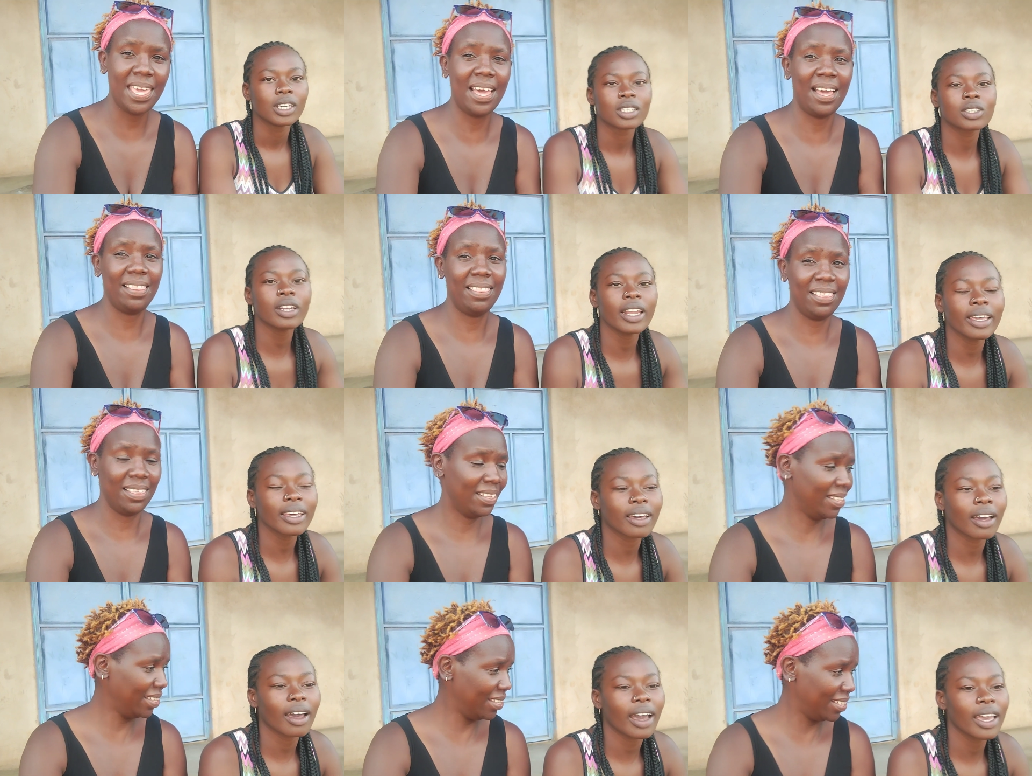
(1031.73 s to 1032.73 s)
Speaker 1: yeah so like
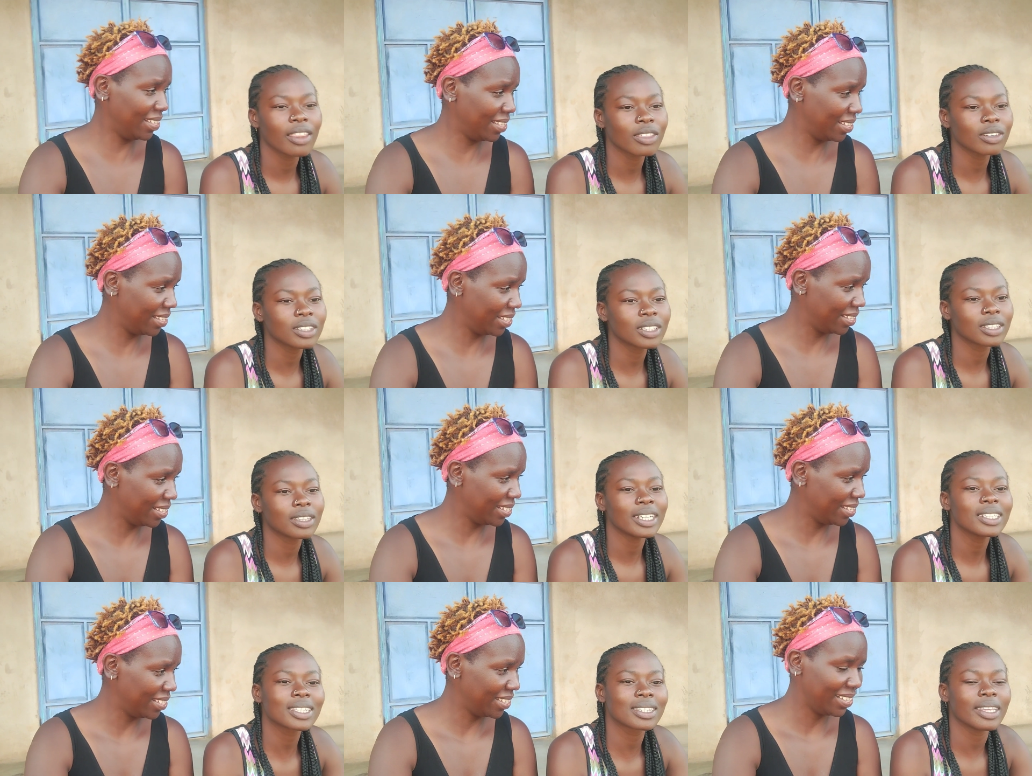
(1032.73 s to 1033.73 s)
mm-hmm. i thought
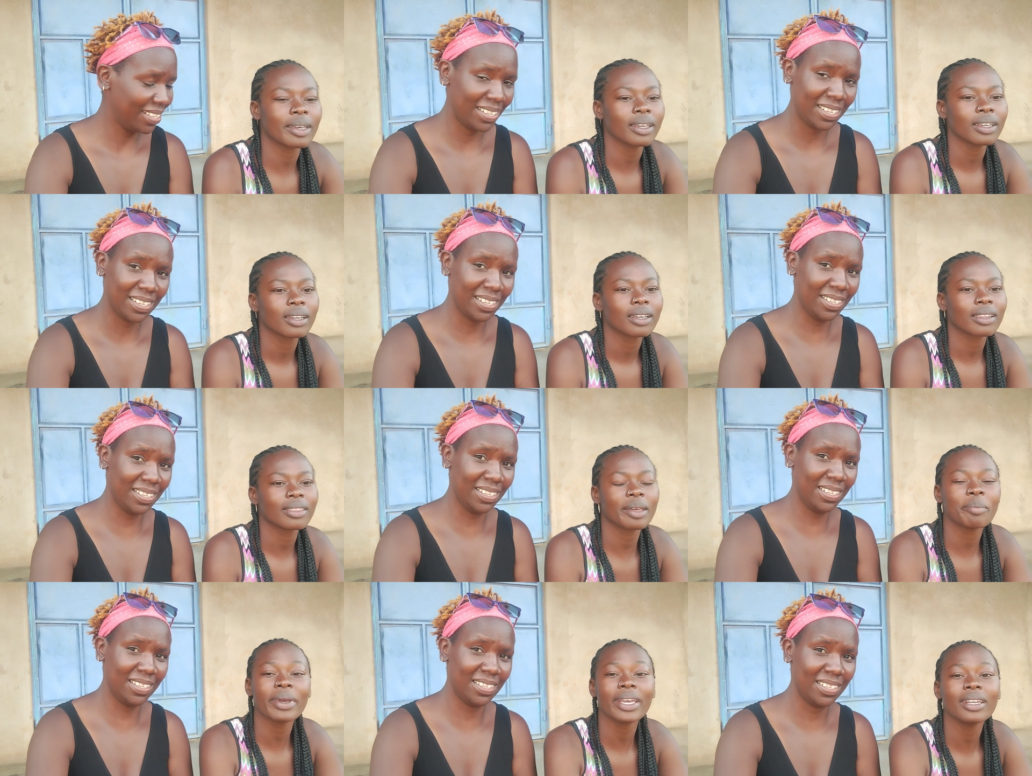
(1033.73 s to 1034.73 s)
that's the mm-hmm.
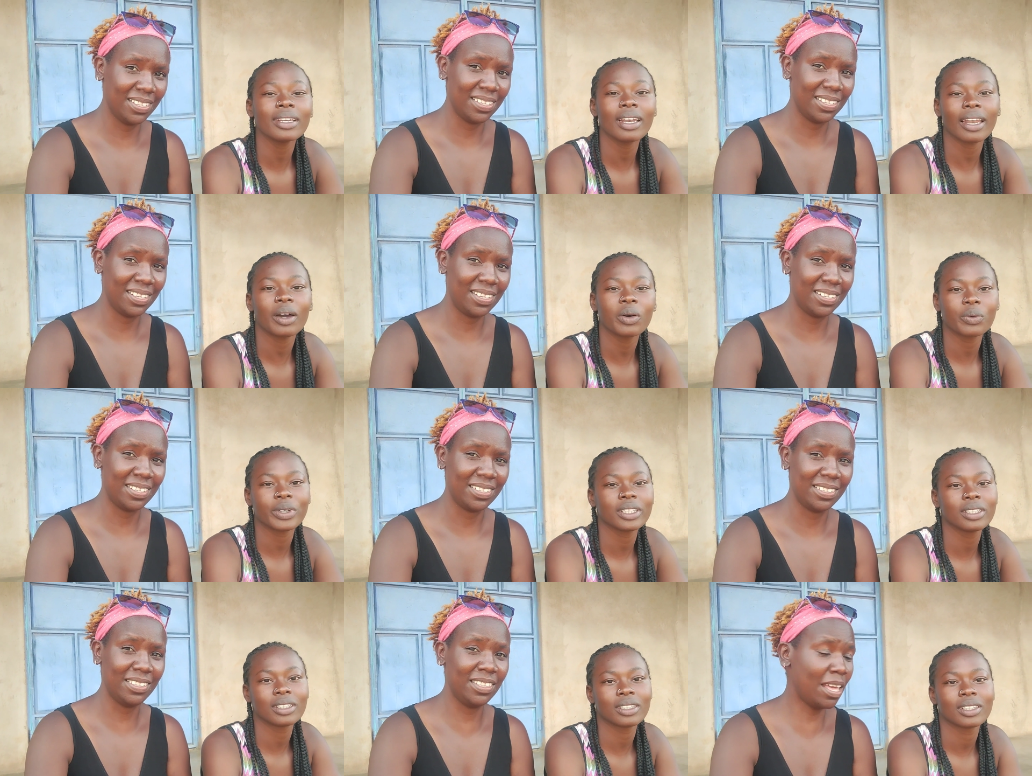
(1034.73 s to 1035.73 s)
the main
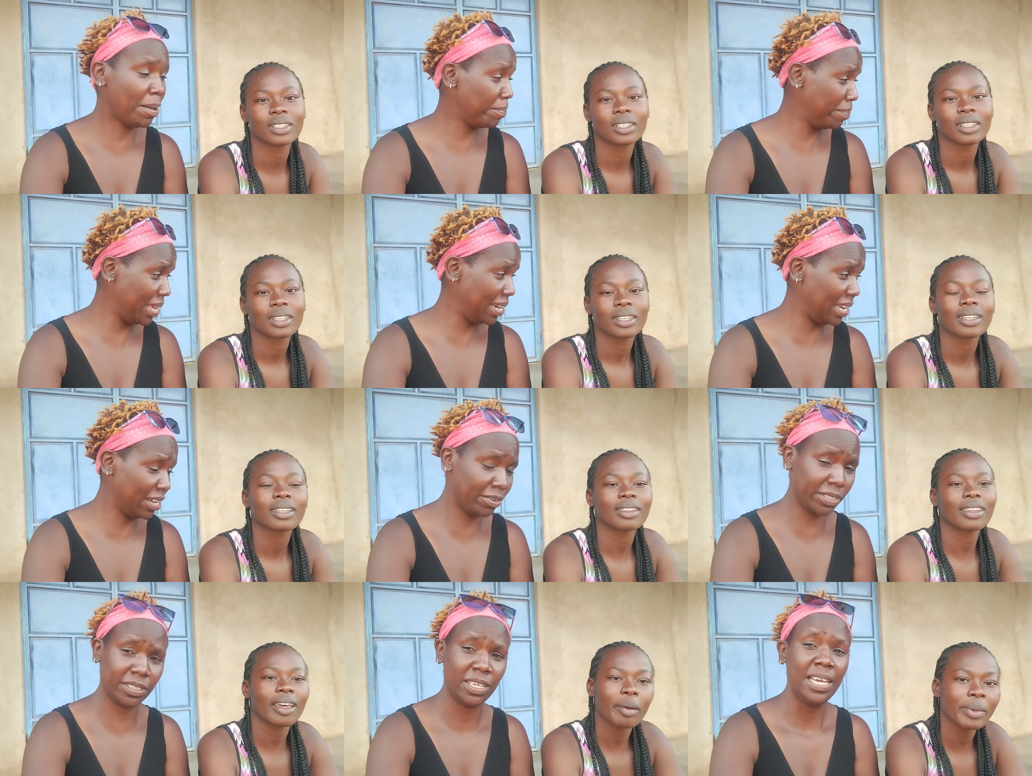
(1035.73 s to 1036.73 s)
language their main
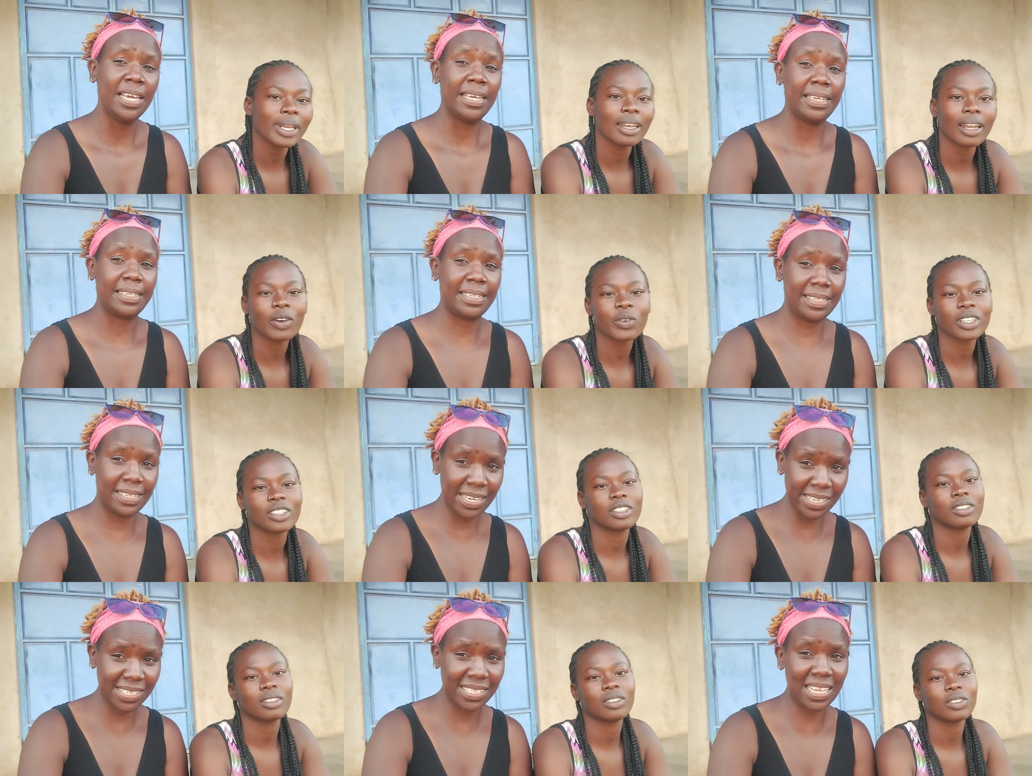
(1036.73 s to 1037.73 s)
language their main language
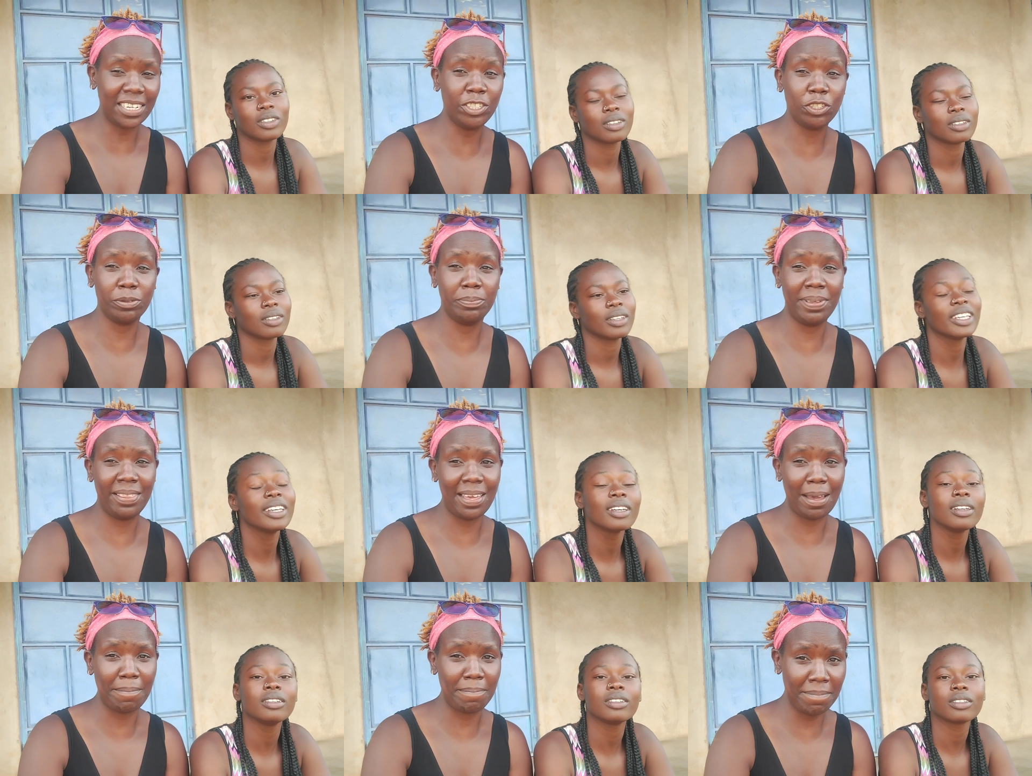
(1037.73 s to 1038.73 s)
Speaker 2: yes that should be english.
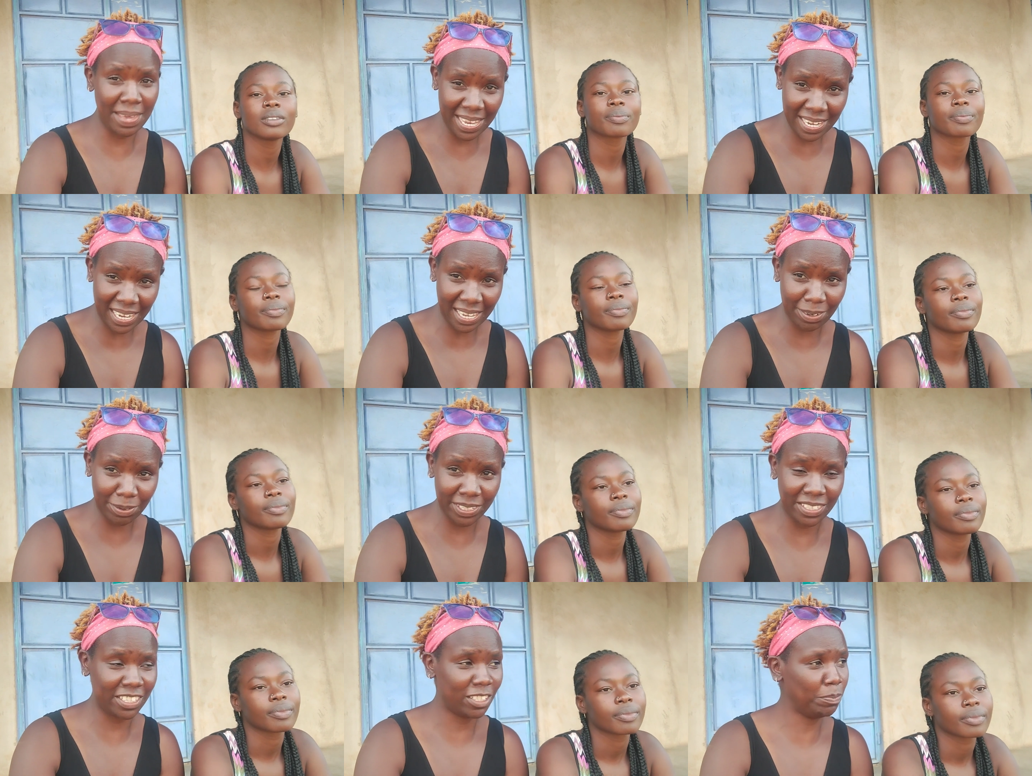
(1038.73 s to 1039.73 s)
their main
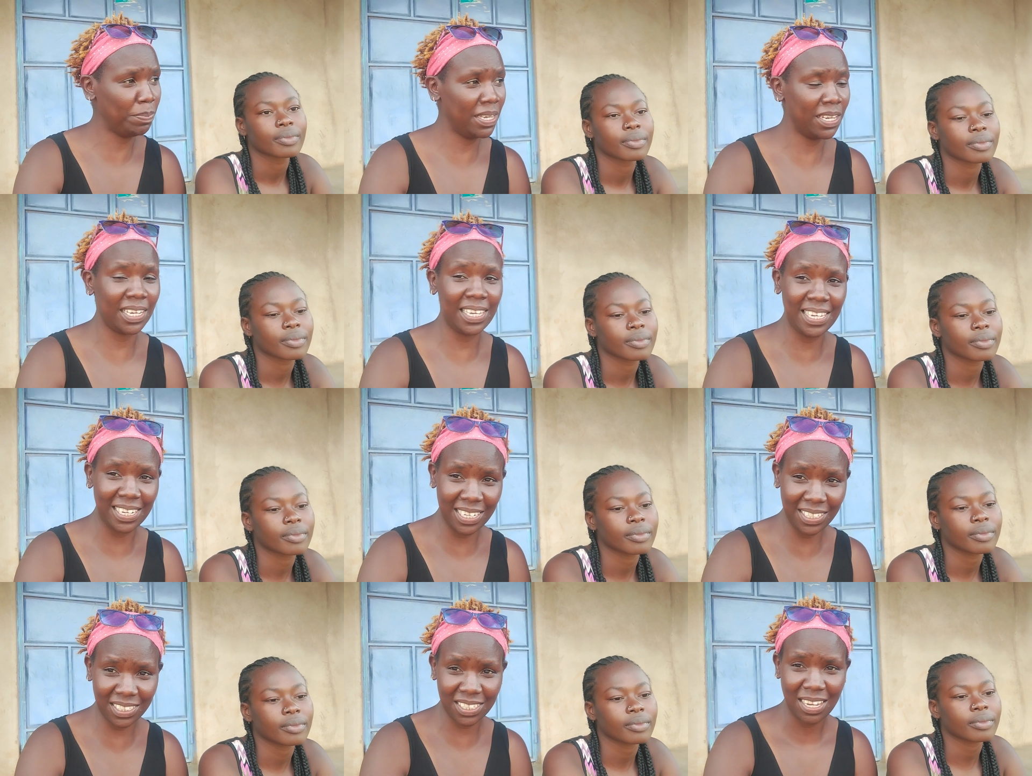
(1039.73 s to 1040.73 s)
language they speak
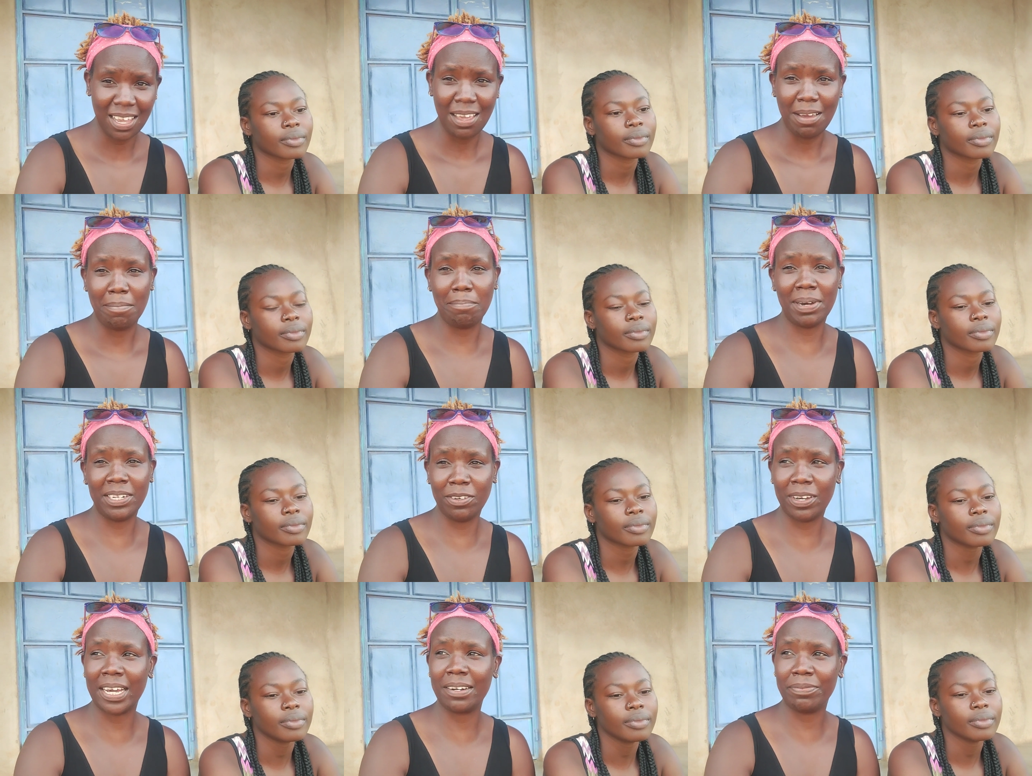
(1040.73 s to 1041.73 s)
english but
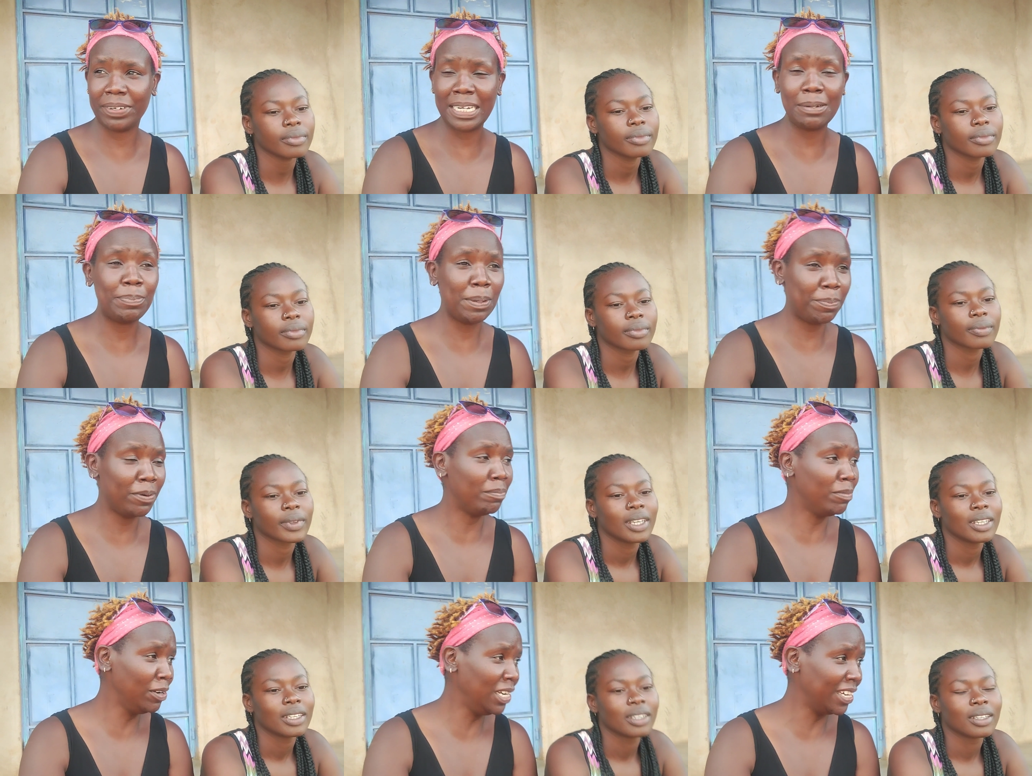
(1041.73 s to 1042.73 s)
you can find people
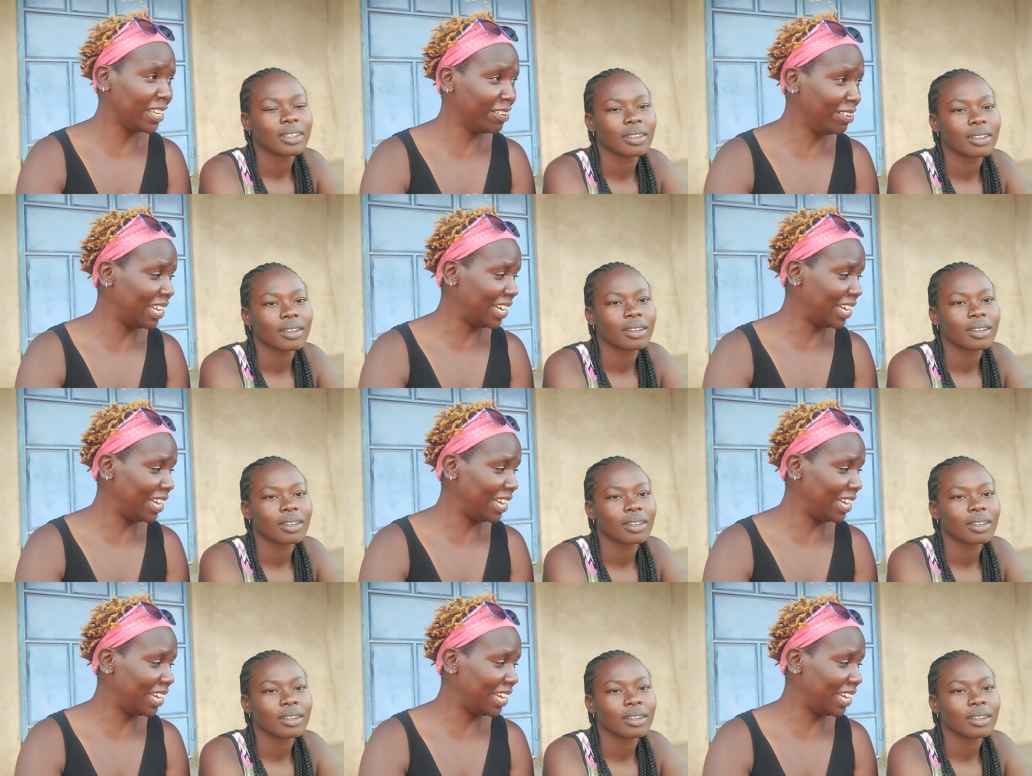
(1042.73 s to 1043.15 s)
bullying you